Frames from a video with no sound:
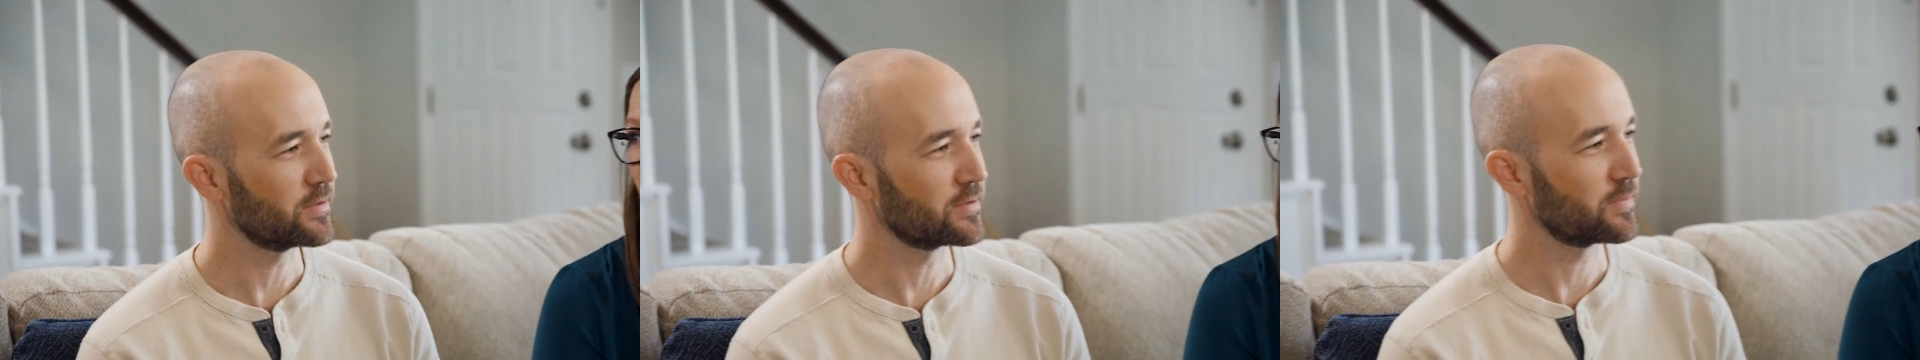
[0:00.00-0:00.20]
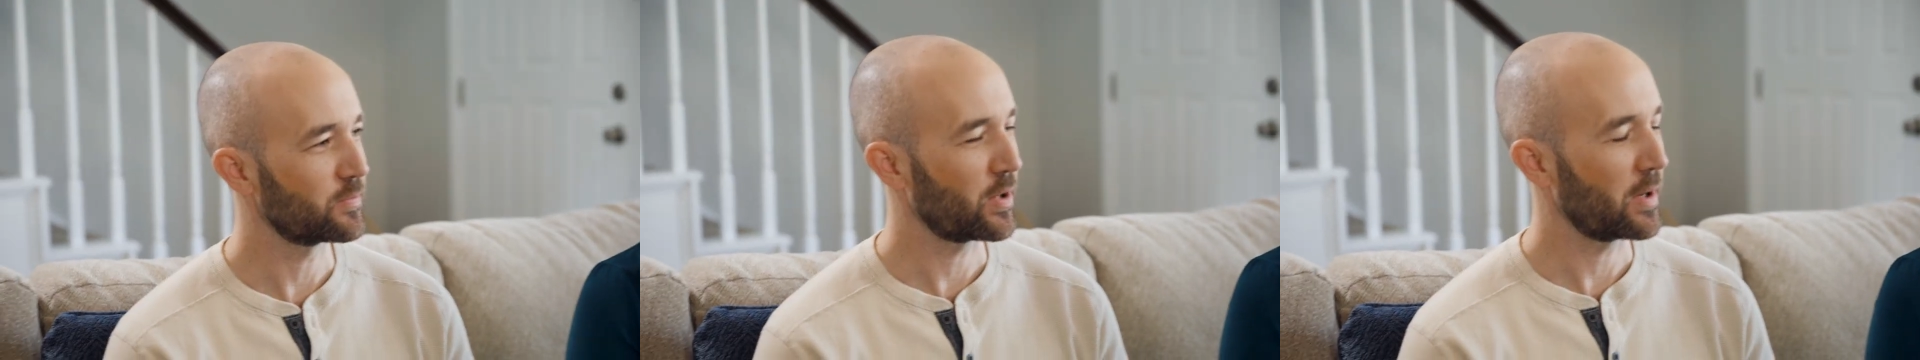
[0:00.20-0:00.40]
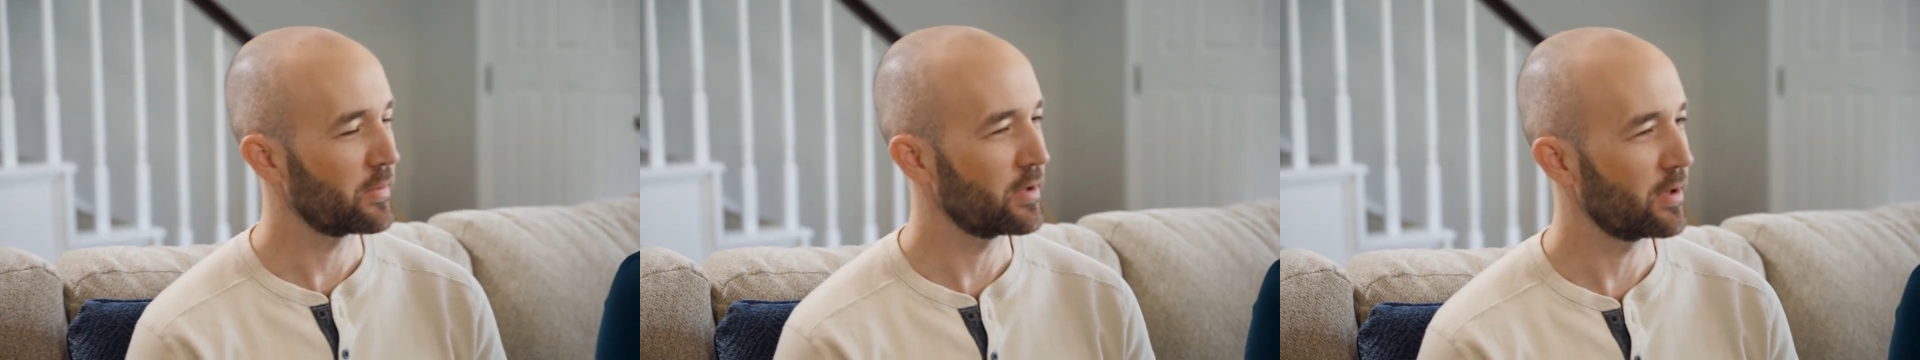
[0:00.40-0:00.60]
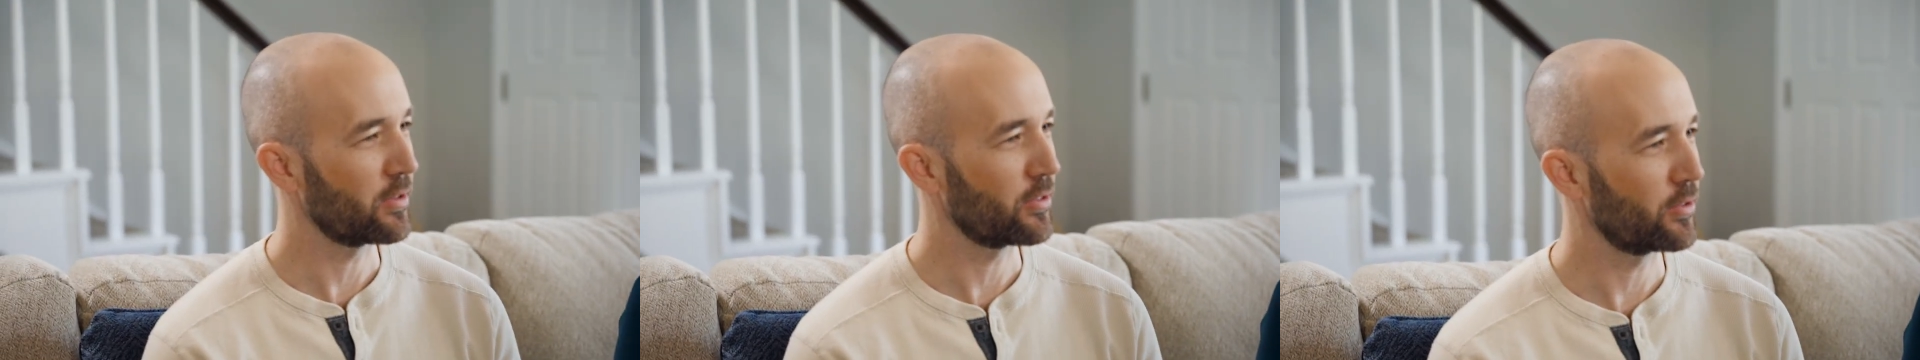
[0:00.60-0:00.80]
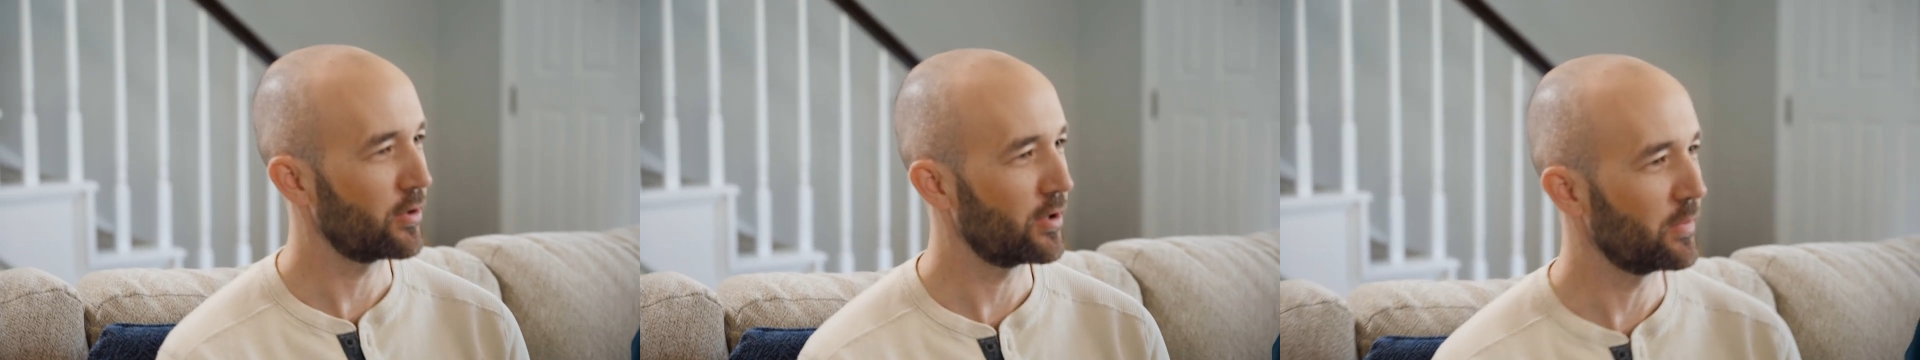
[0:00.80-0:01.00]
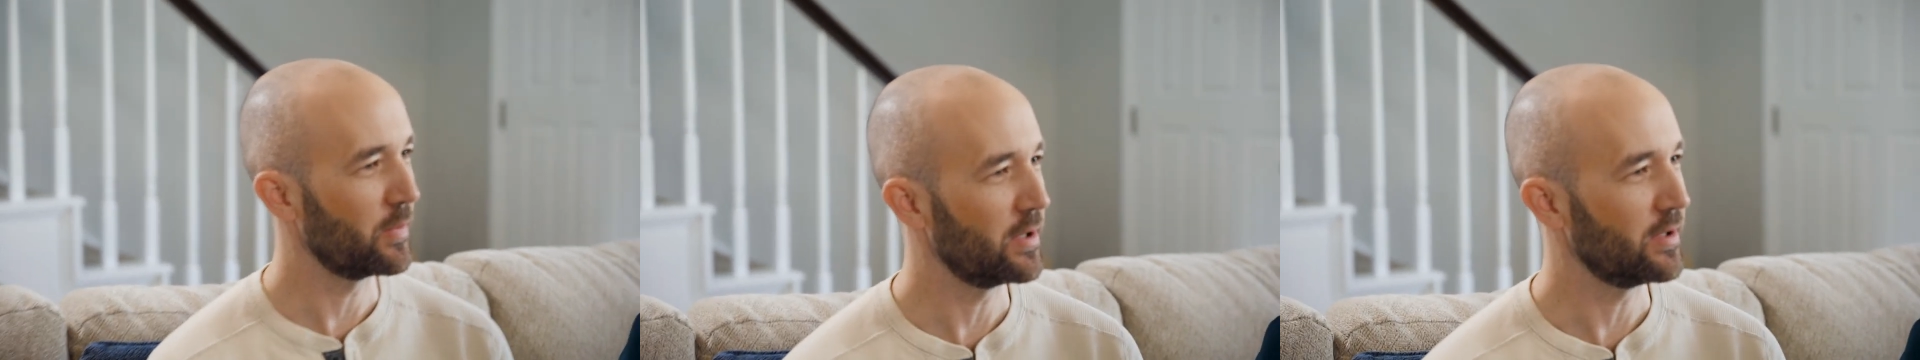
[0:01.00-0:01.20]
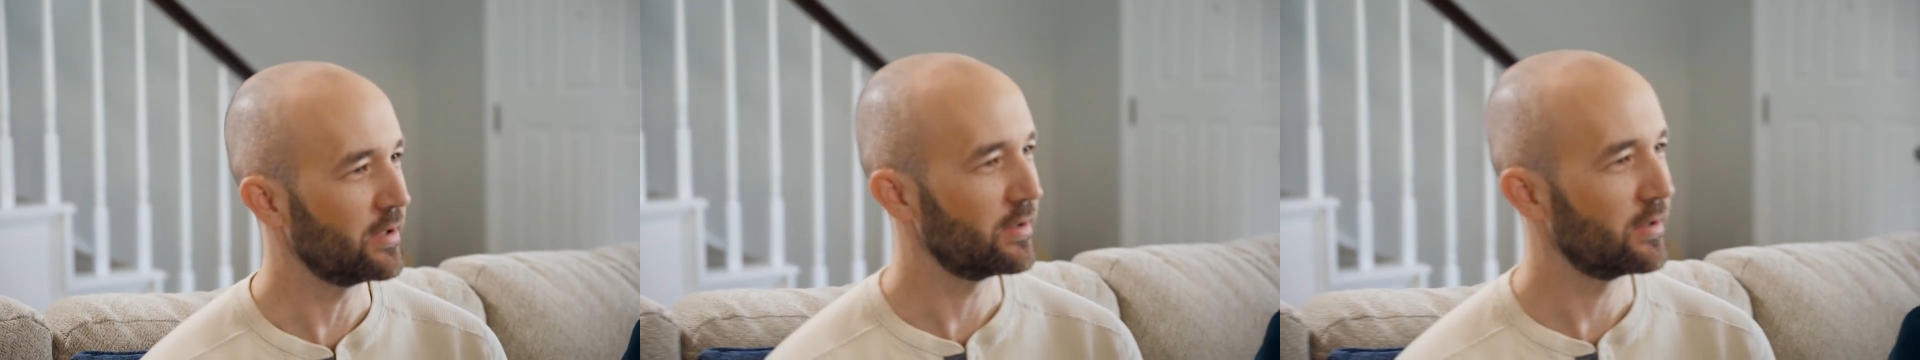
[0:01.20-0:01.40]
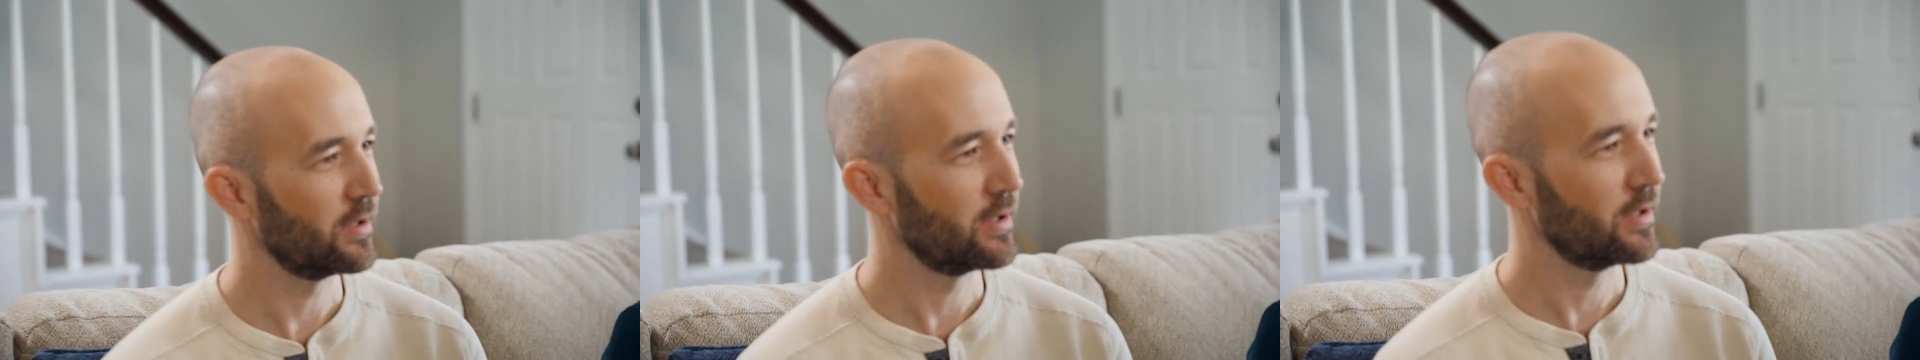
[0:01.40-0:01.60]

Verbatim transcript: was probably a 30 minute